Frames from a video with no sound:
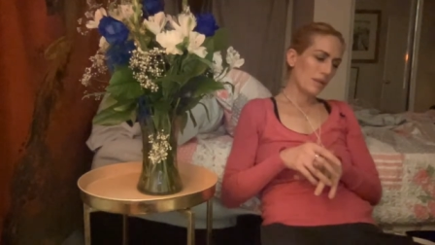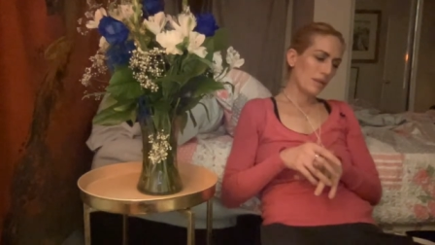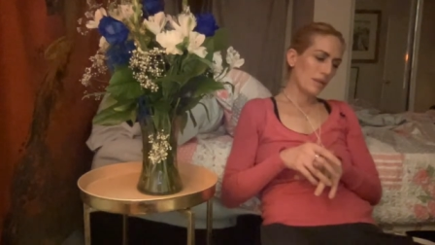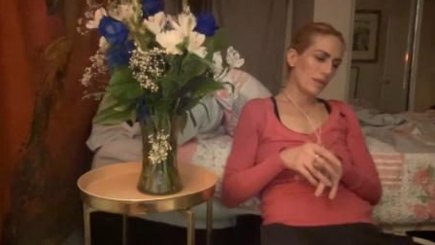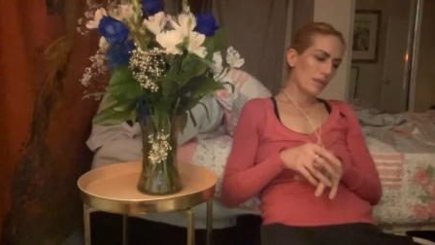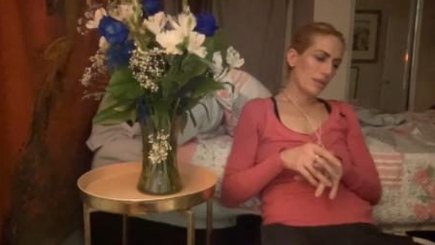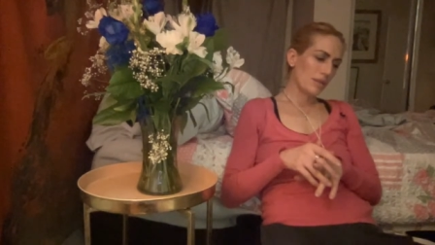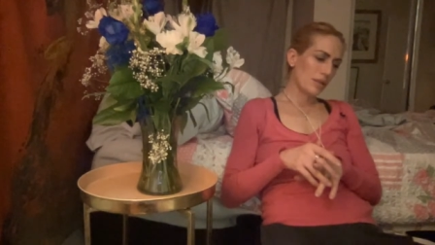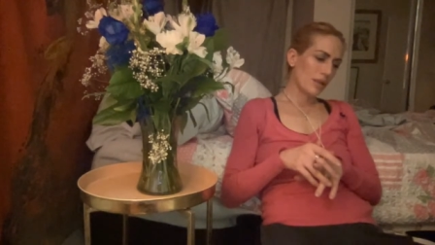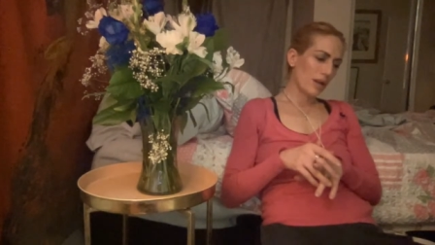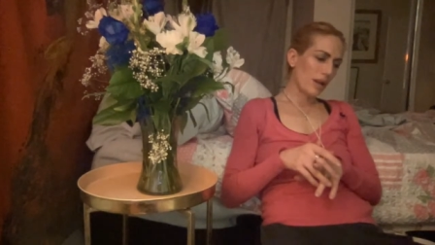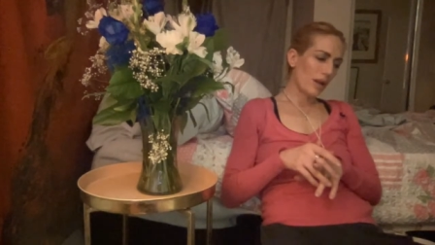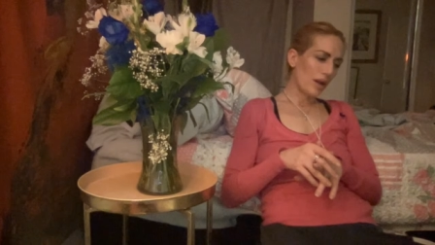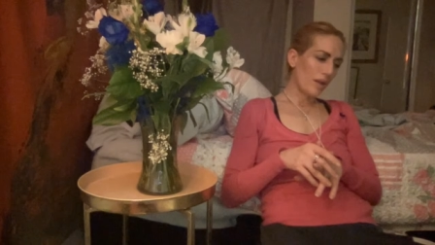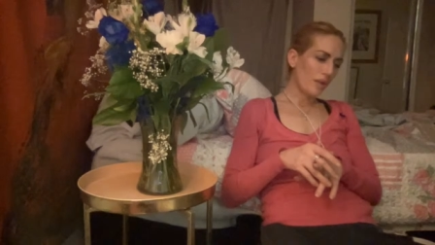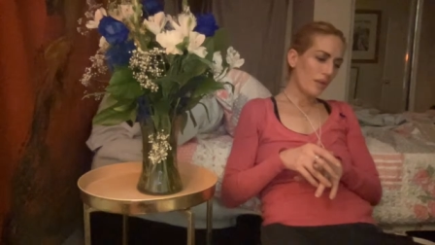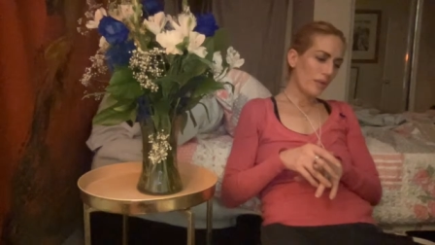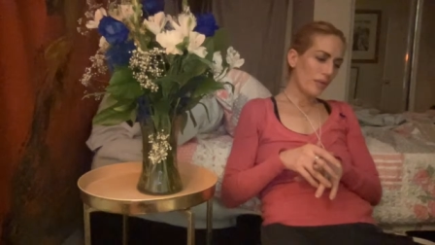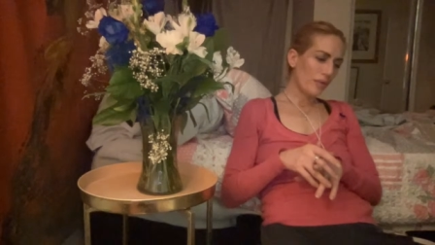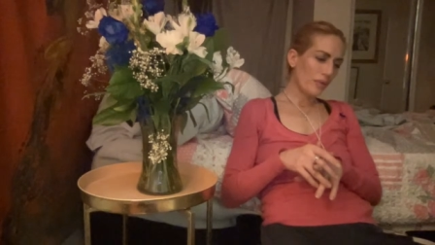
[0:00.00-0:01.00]

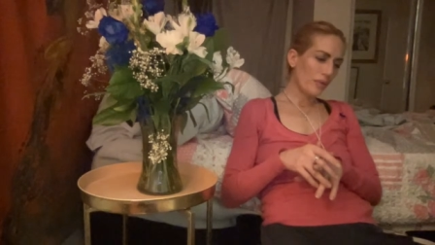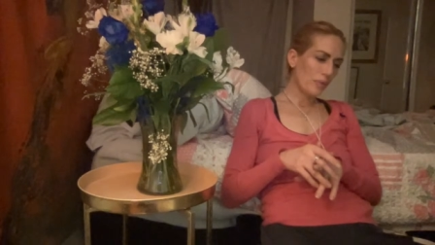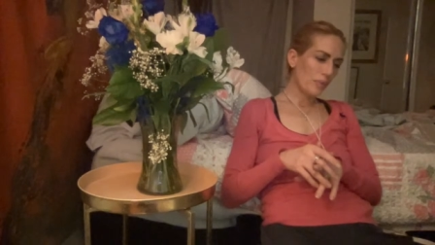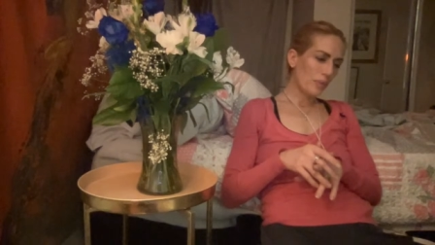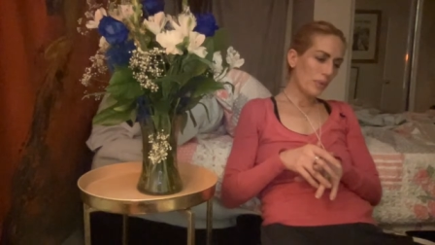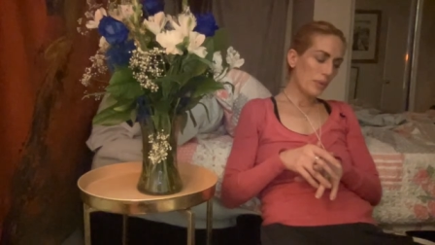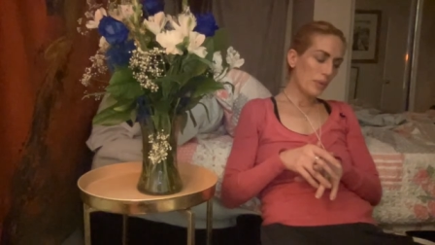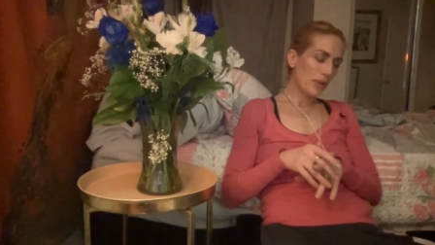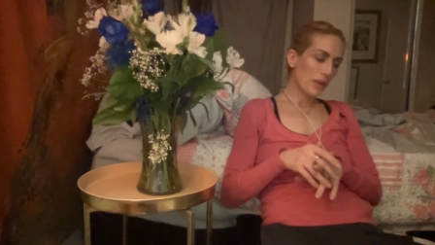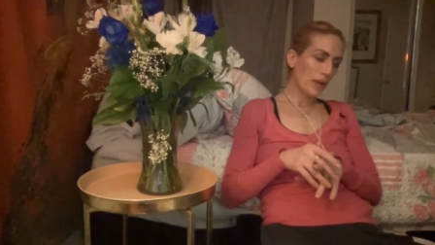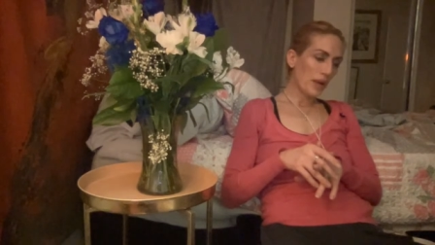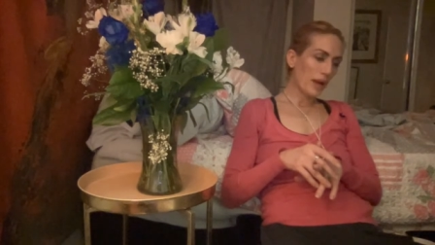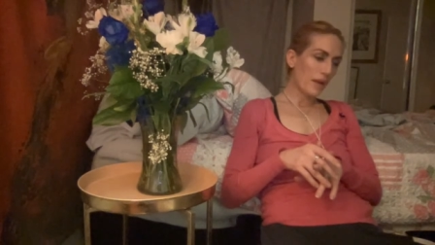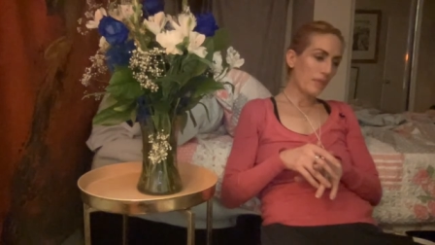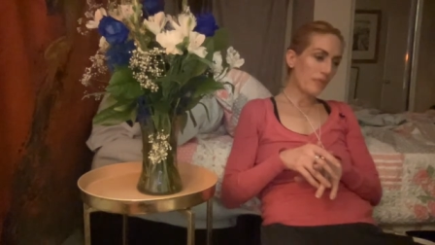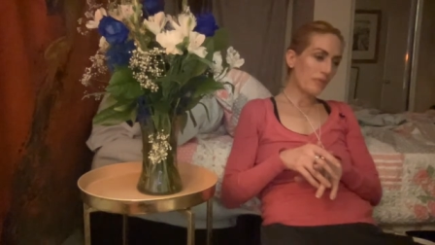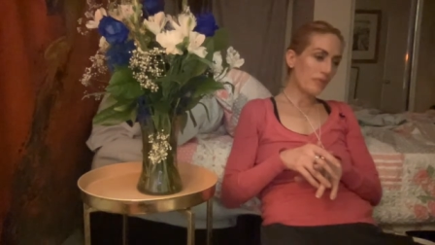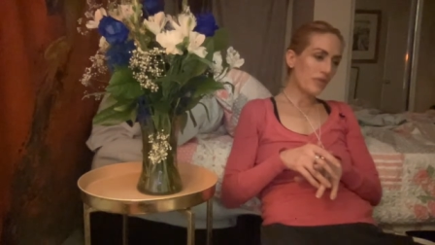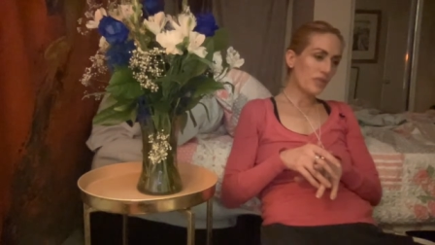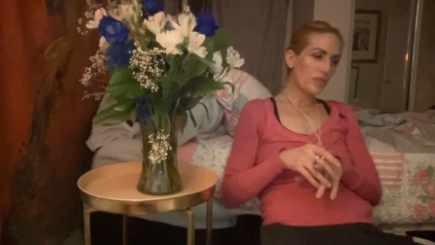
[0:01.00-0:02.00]
stuff, but I'm like, I
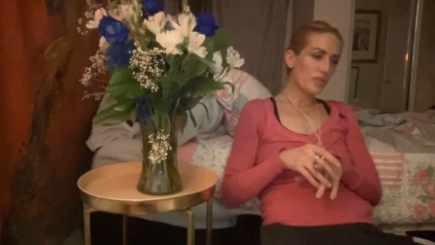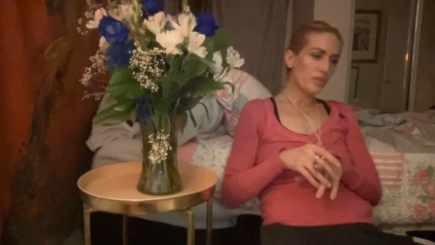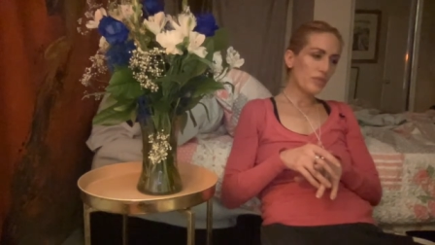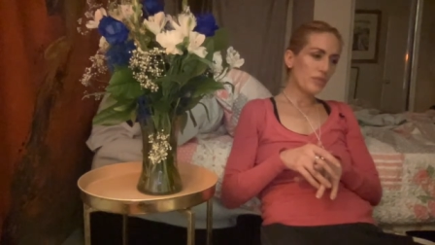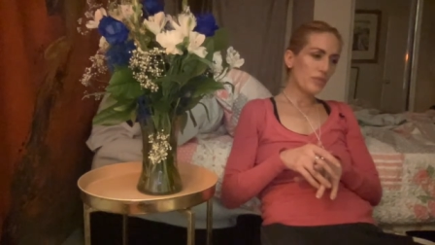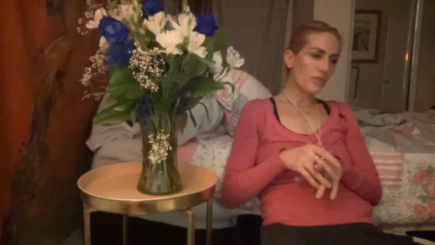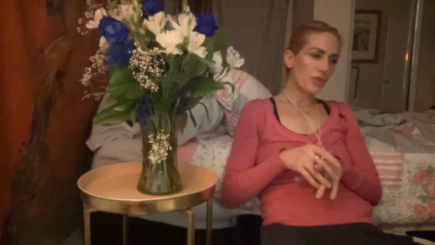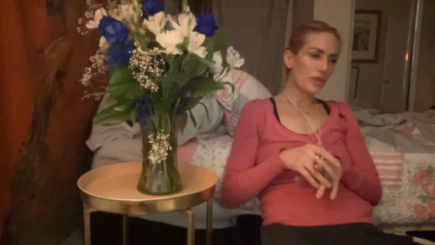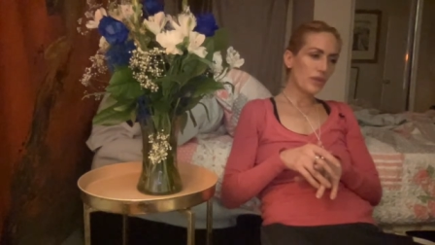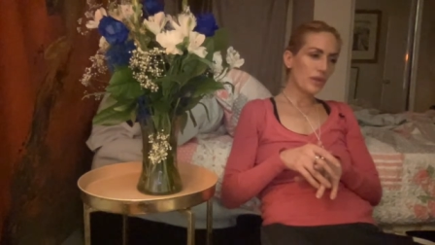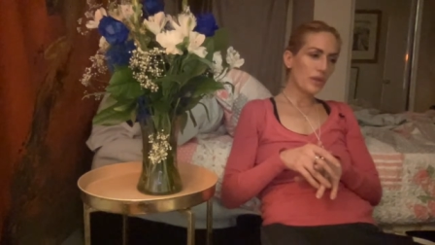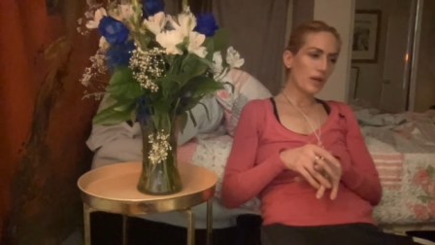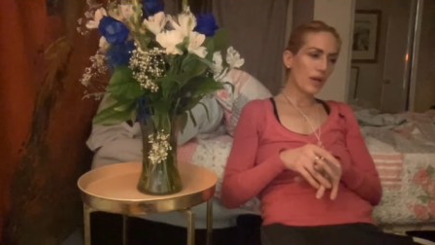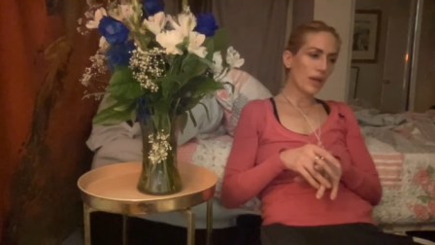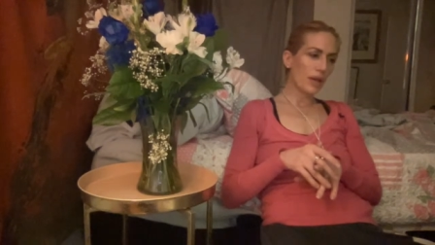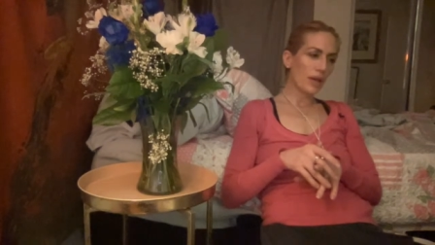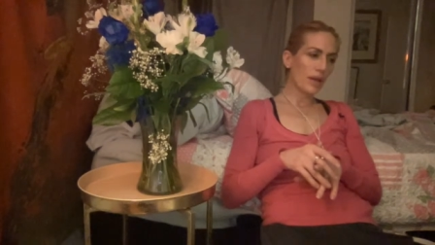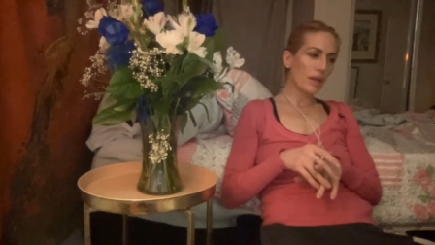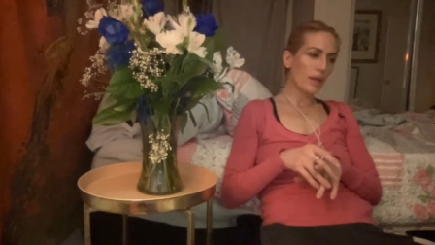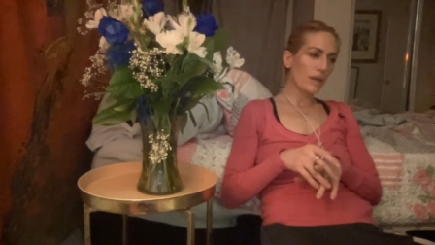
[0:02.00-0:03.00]
feel
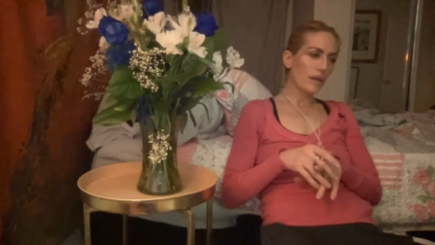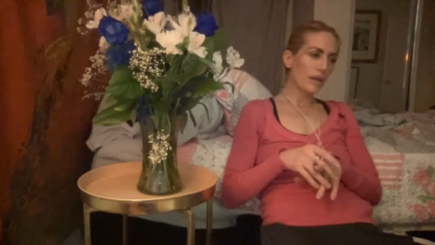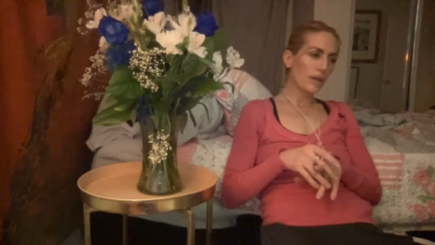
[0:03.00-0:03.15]
like,